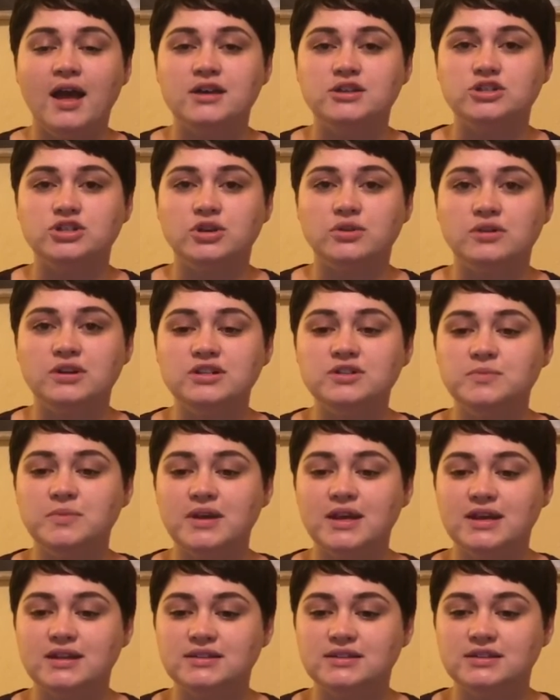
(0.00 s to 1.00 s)
As Jonas
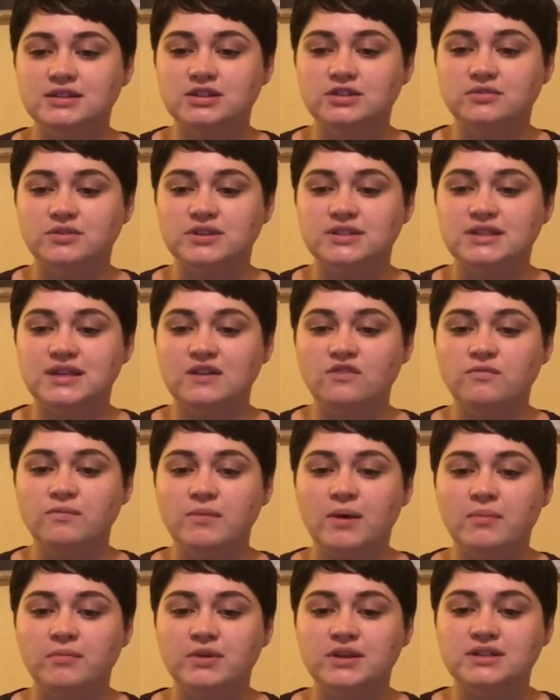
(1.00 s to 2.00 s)
begins to receive
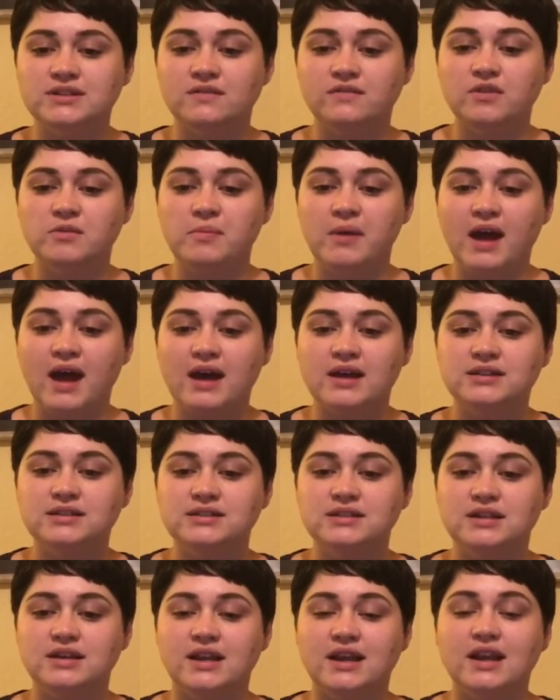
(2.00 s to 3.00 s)
memories of the past
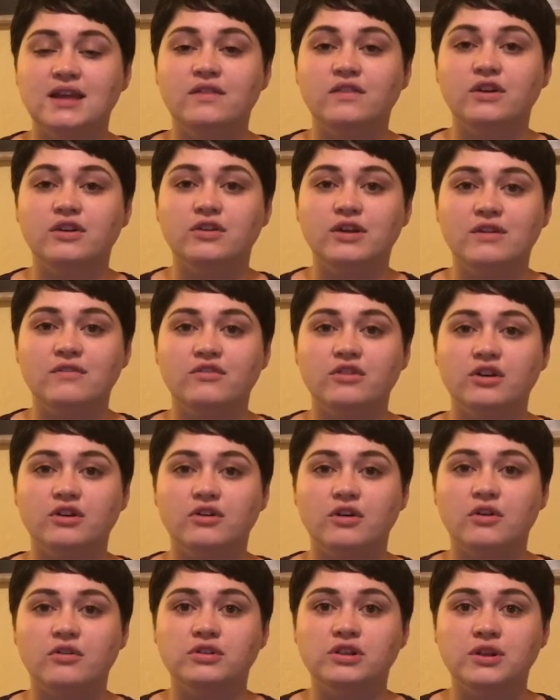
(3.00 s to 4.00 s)
and he and the giver
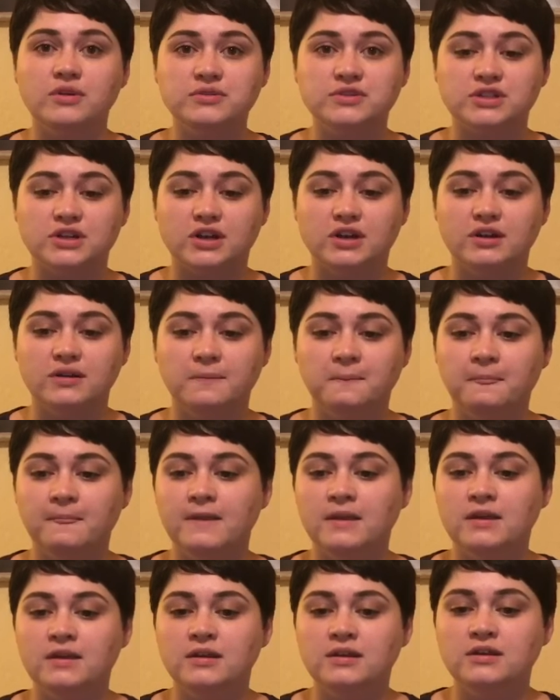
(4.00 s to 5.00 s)
grow closer,
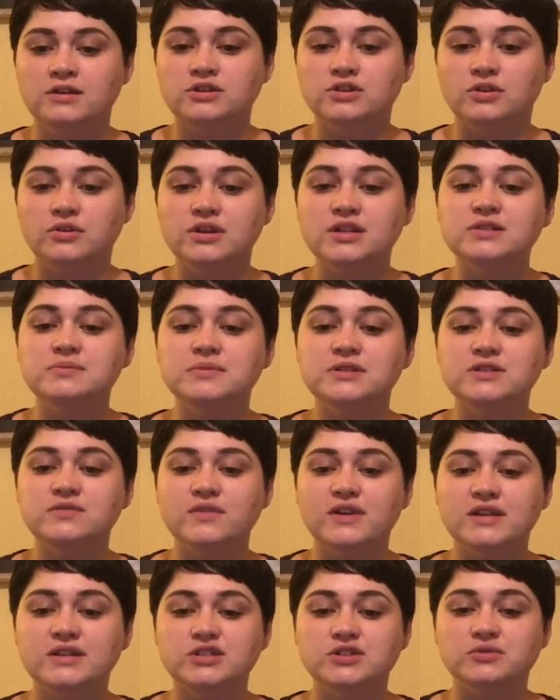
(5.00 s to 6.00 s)
Jonas must
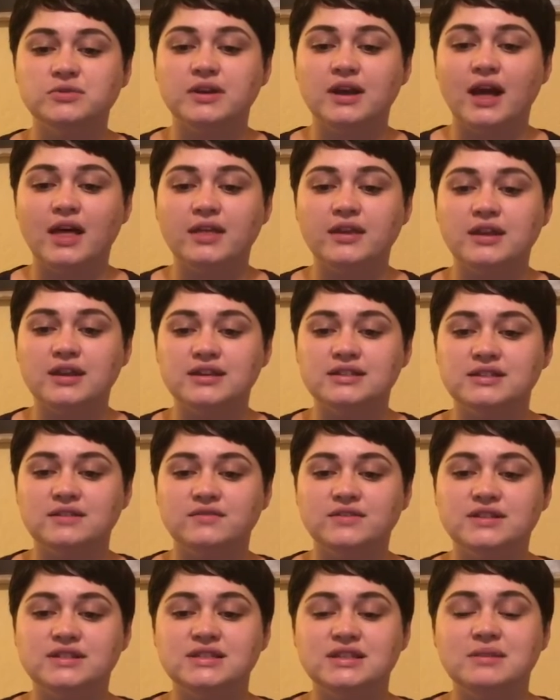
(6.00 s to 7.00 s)
face the realities of
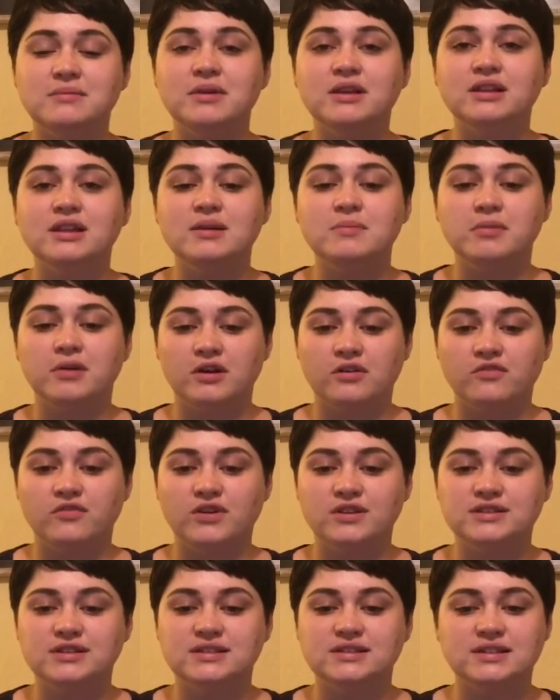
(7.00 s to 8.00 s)
his seemingly
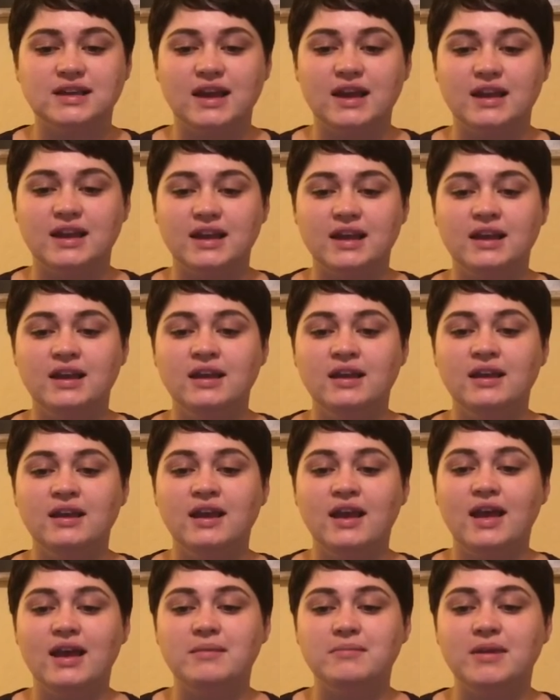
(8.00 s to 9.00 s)
perfect society
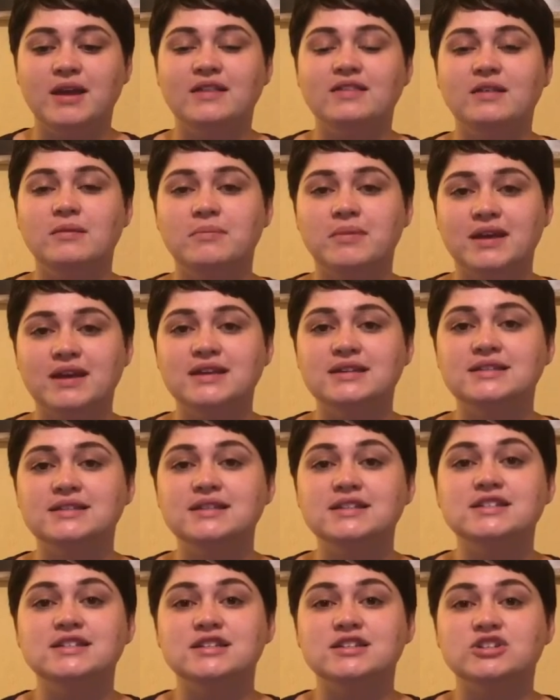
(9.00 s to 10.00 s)
and make the biggest
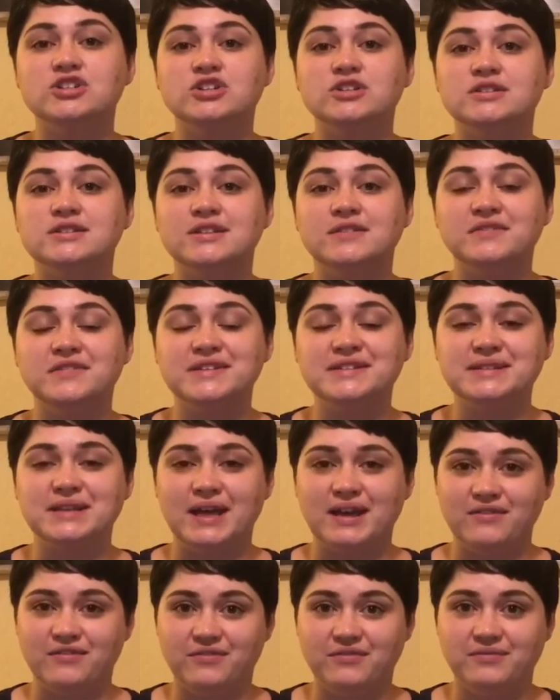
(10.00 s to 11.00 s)
decisions of his
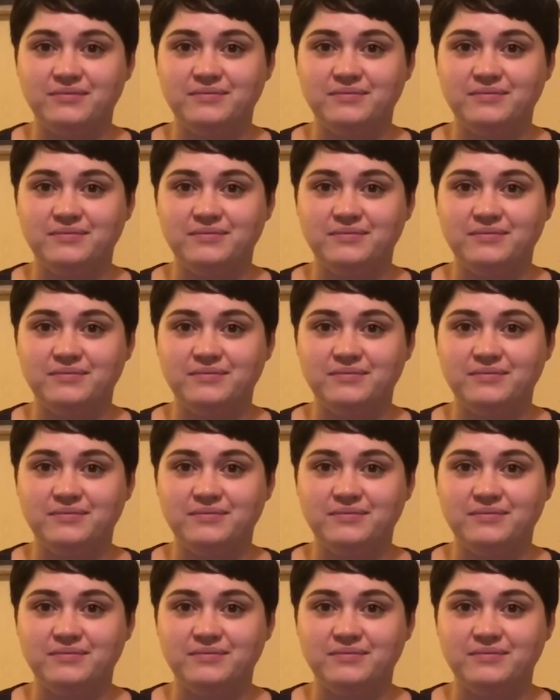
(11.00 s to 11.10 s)
life.